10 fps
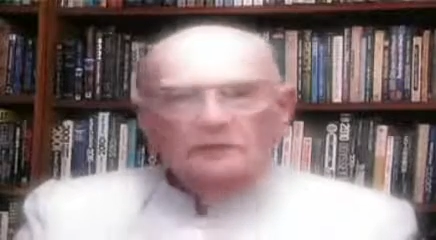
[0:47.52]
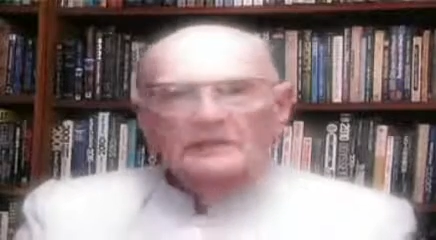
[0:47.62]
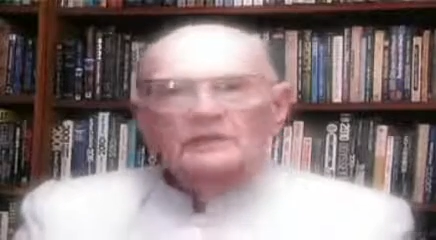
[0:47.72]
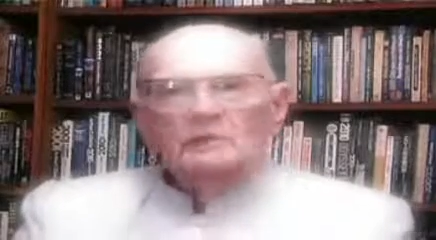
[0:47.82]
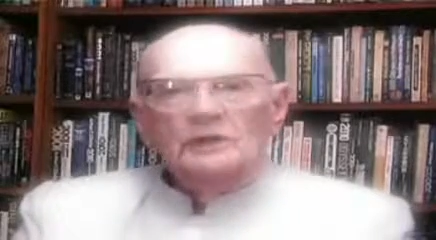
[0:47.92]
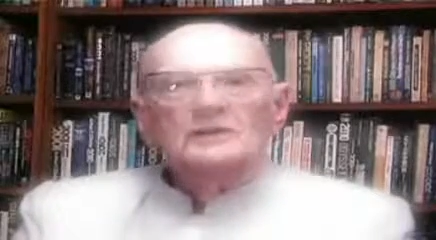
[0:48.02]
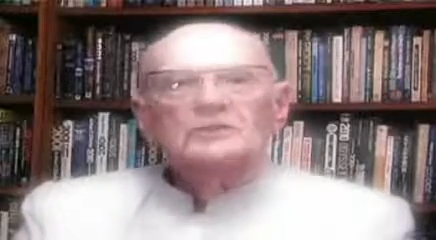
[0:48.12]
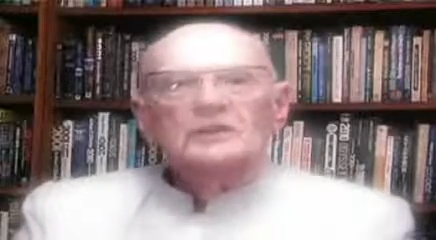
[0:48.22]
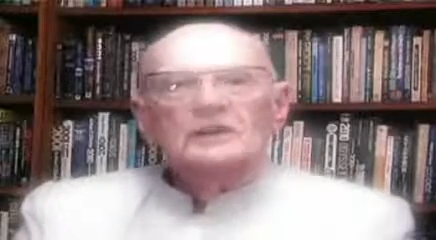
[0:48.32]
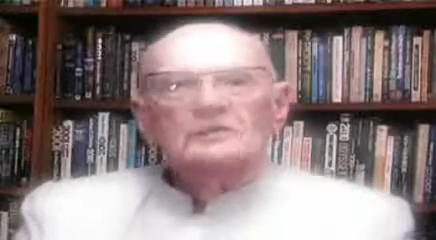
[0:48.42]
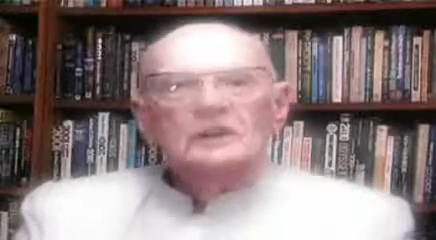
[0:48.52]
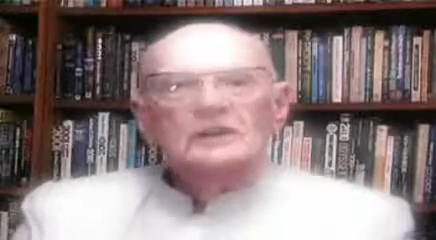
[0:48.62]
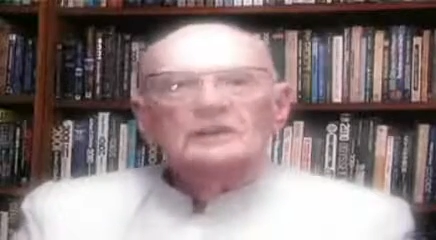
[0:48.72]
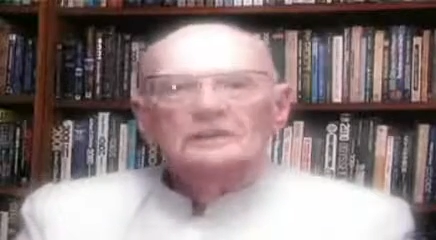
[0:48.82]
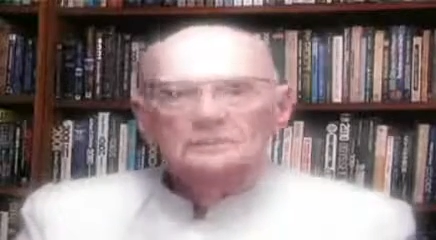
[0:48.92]
years ago.
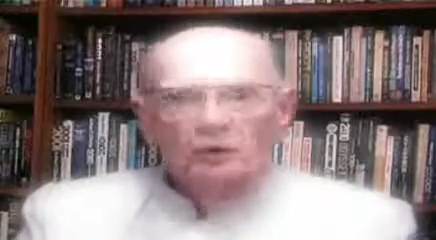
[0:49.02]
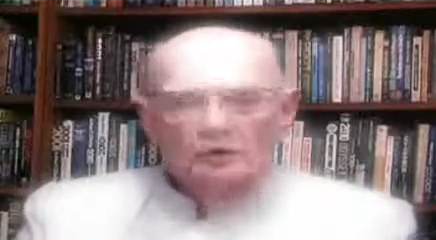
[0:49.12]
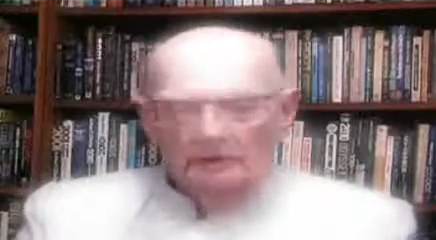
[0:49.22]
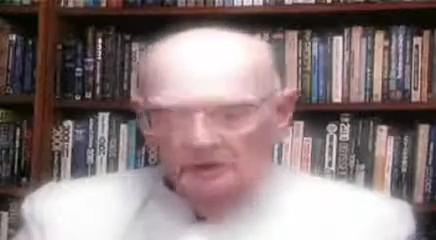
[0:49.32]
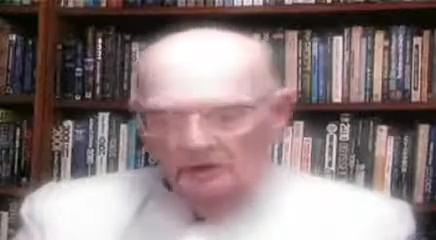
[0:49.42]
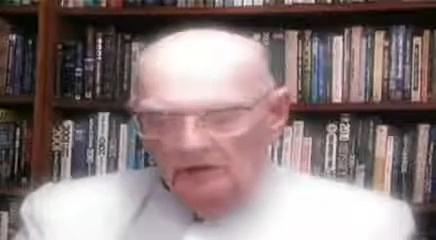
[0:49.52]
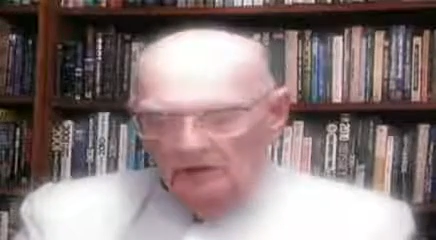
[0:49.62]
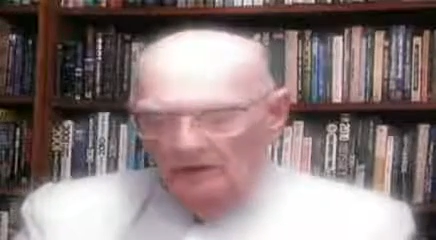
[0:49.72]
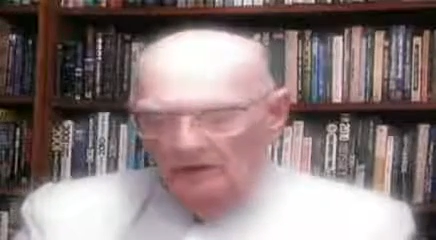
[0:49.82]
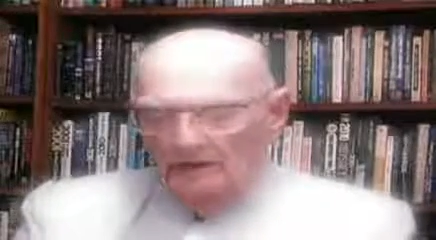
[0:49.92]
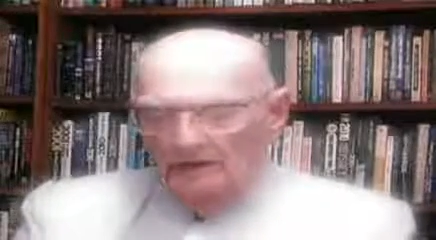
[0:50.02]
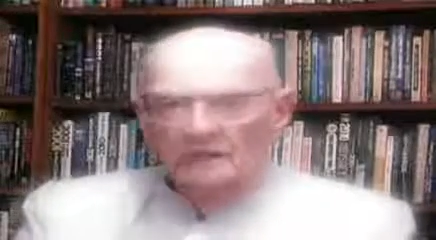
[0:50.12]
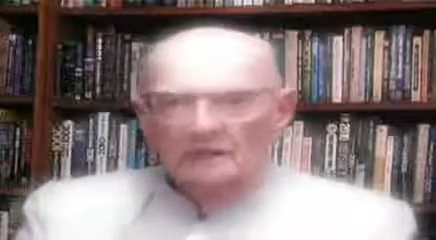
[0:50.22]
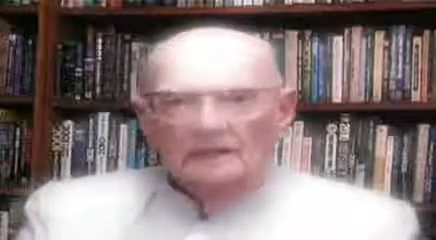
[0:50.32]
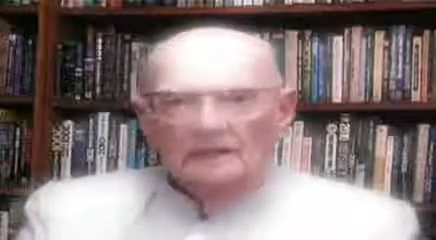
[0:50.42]
As you know,
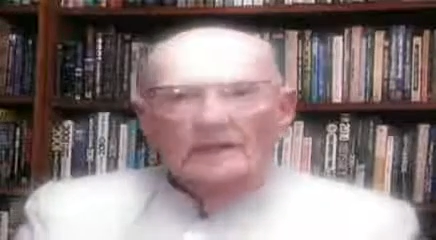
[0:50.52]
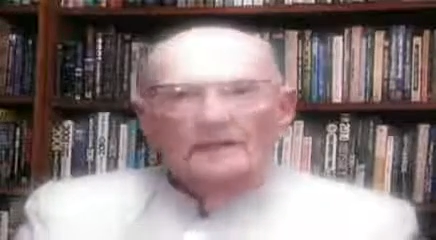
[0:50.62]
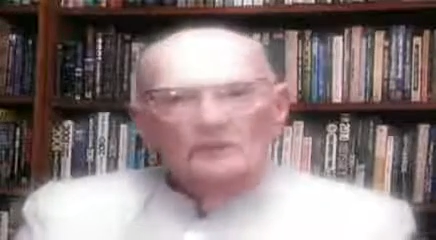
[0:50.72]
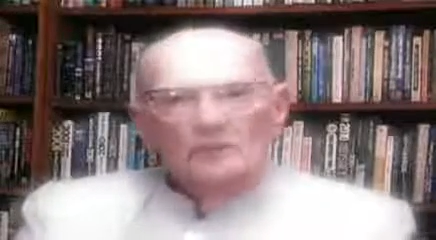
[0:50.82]
I